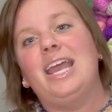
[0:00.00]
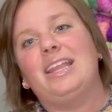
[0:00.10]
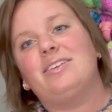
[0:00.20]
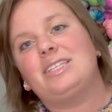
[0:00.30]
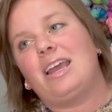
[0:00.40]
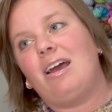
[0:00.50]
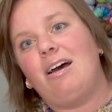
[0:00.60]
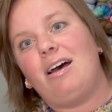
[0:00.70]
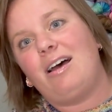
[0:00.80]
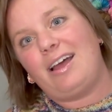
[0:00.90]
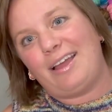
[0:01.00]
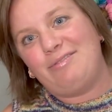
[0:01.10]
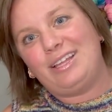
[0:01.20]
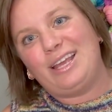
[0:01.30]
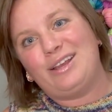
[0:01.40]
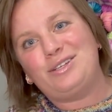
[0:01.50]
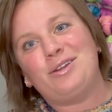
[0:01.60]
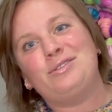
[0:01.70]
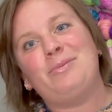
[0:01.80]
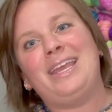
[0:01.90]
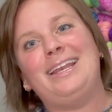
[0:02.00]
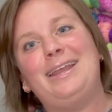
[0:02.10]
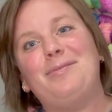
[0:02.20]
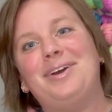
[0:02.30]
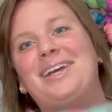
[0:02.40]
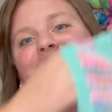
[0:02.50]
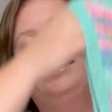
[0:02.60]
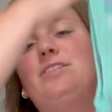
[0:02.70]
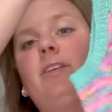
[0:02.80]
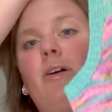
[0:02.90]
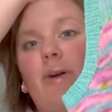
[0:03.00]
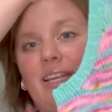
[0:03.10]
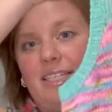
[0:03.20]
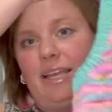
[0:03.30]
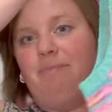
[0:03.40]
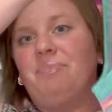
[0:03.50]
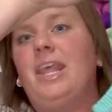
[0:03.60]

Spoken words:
And I was like, I feel like I should also make a knit one. So I did.